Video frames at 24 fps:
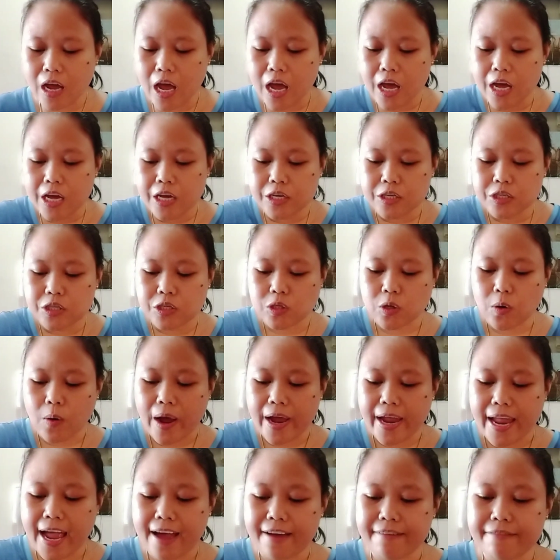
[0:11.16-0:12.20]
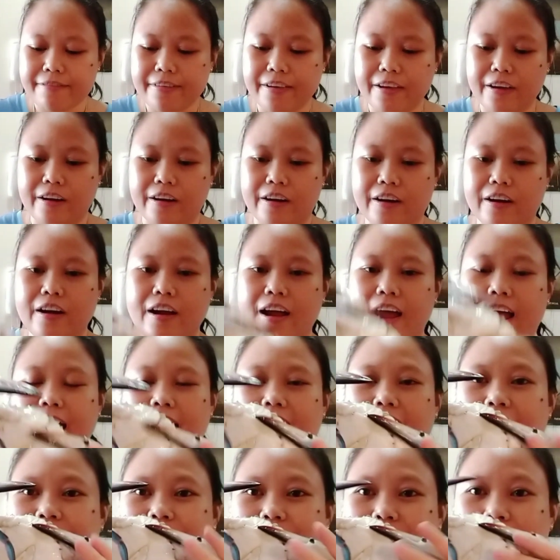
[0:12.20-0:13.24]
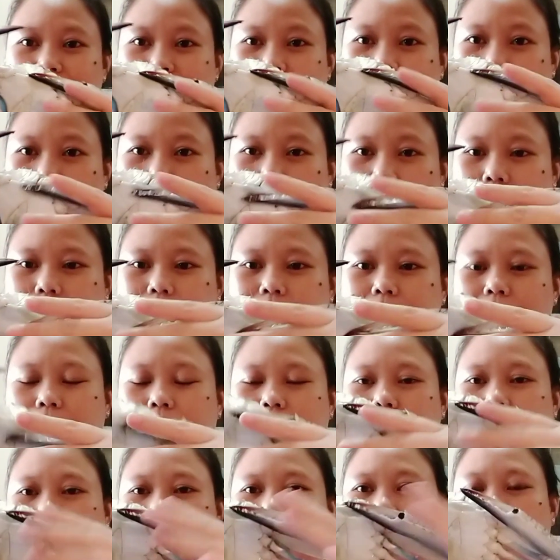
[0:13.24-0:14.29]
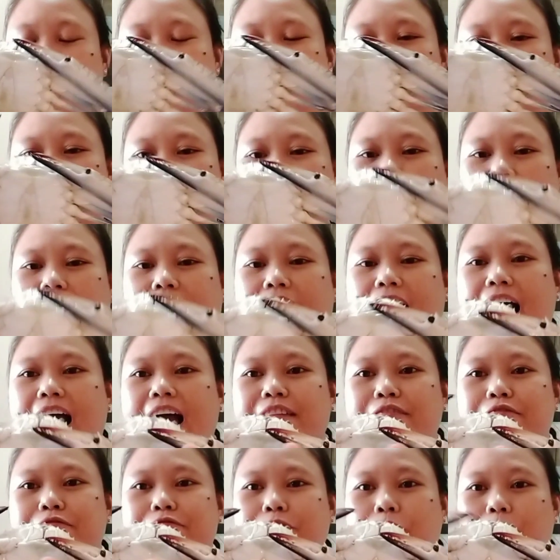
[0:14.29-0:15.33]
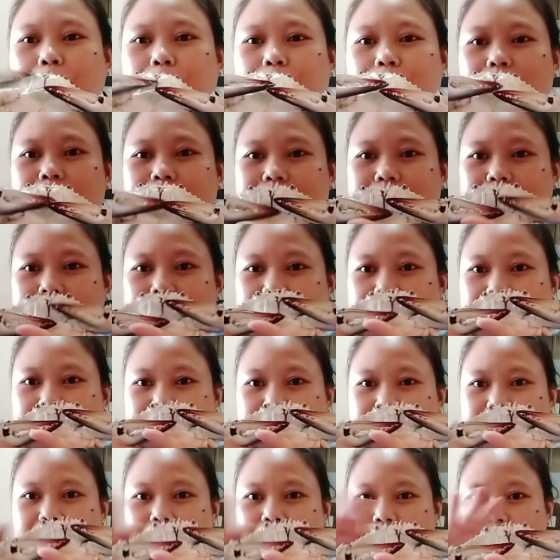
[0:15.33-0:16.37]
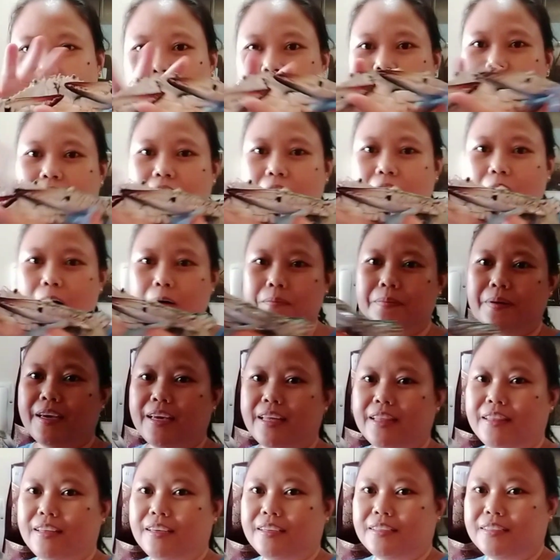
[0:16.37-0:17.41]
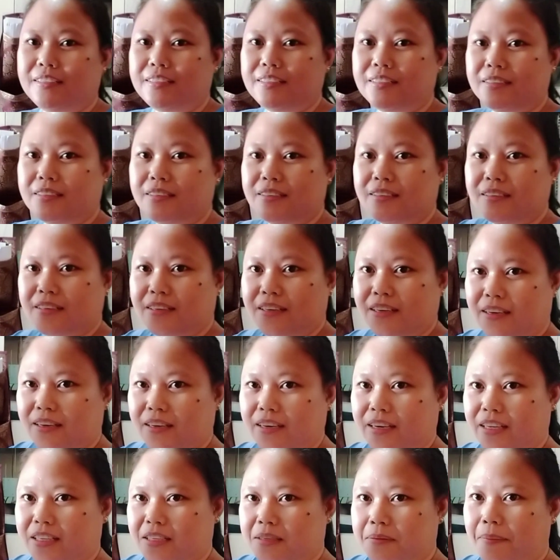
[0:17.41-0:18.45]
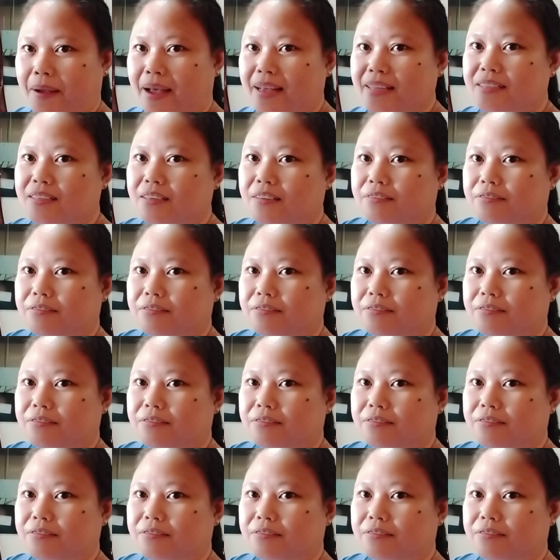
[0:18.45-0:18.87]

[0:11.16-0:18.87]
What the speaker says: So I have a crabs. So I have 4 of this. See, look how big it is. It's massive.